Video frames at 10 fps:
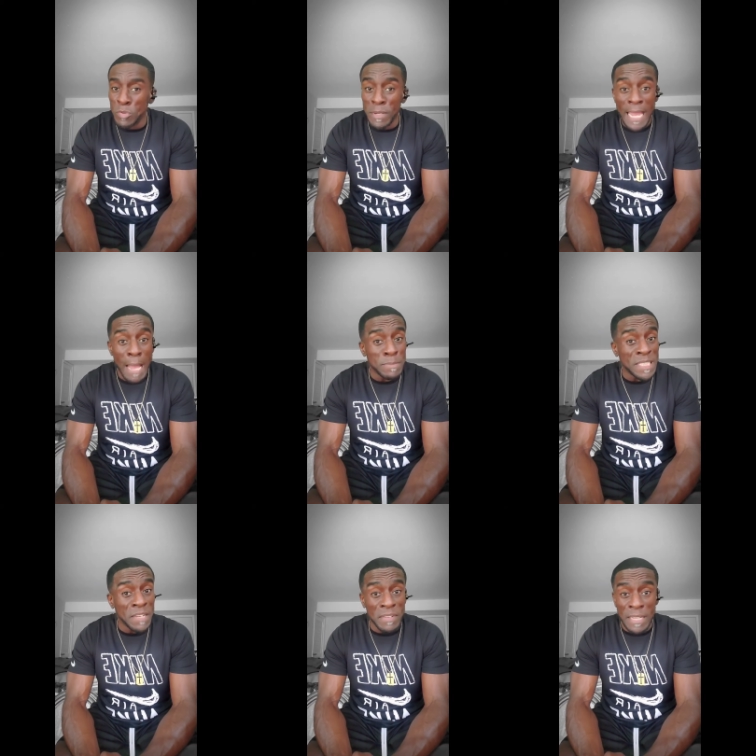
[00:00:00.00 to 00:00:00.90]
in
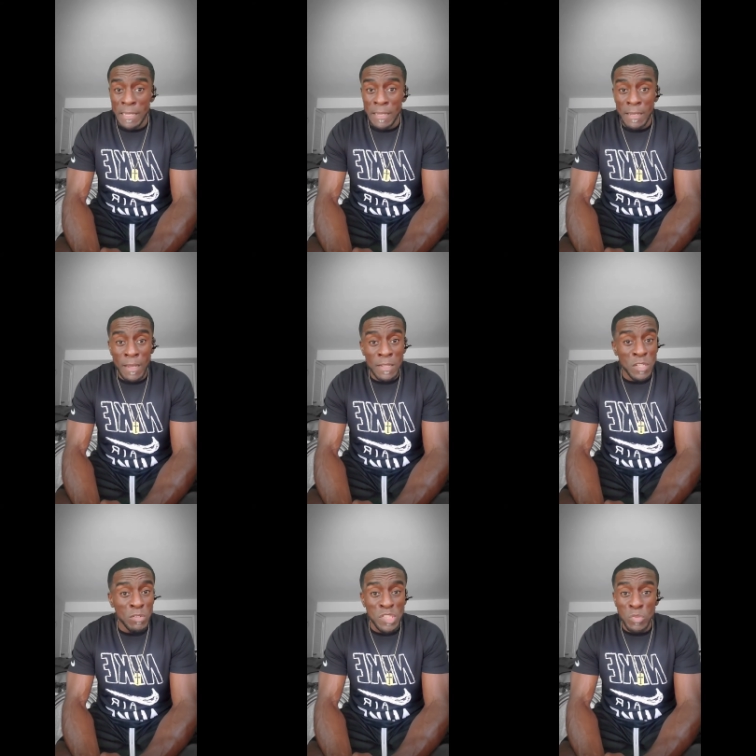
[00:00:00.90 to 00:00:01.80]
captivity.
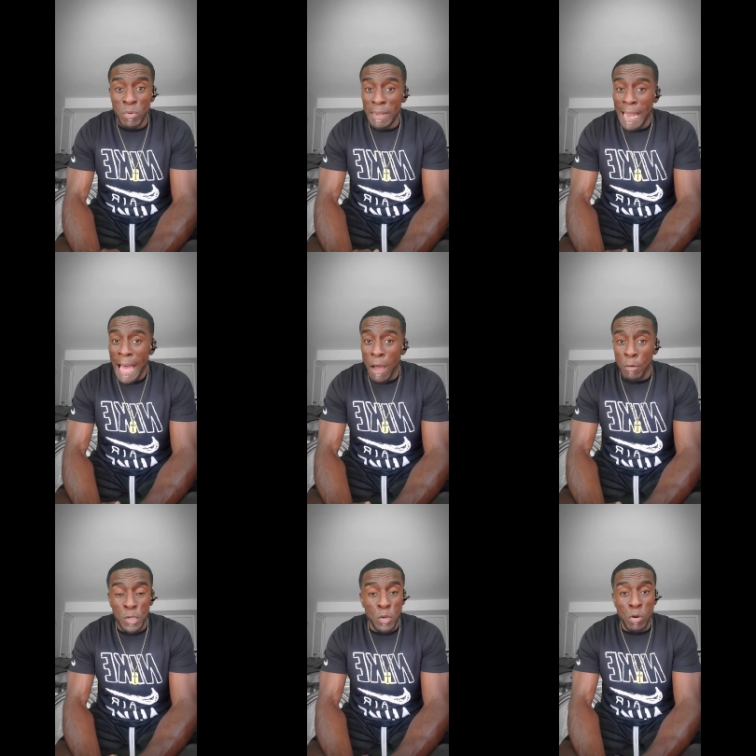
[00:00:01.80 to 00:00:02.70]
Don't you allow
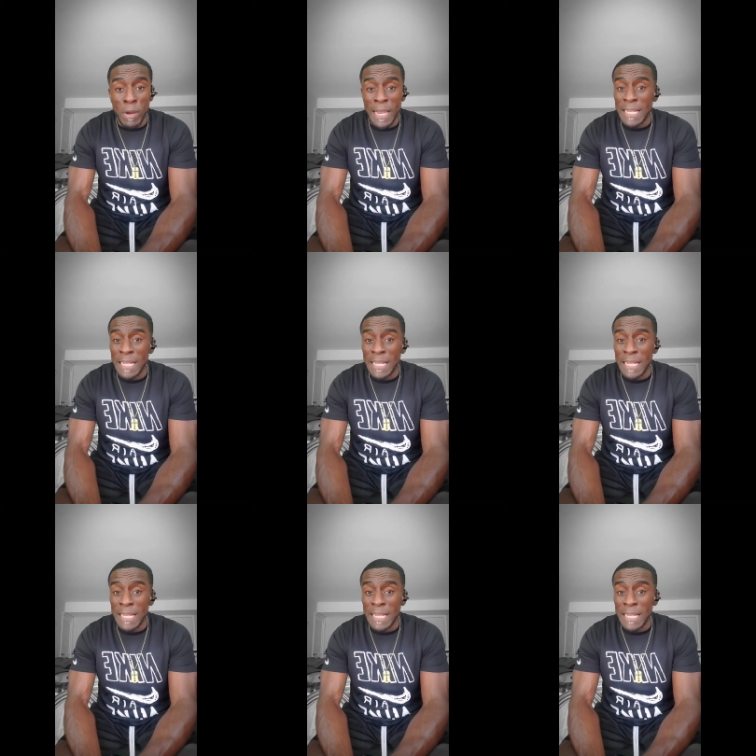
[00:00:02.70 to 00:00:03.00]
your